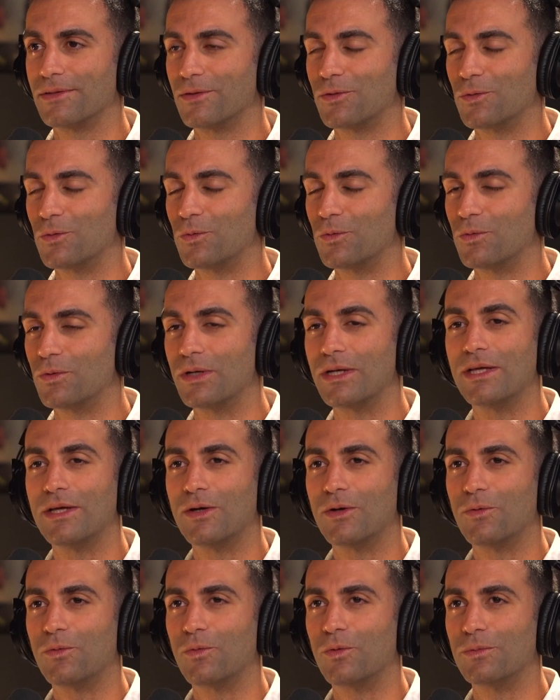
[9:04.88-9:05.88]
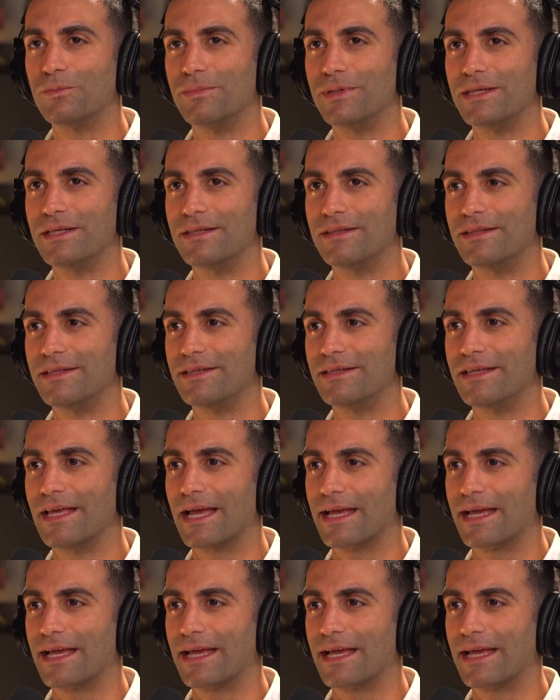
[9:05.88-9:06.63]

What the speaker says: who would be the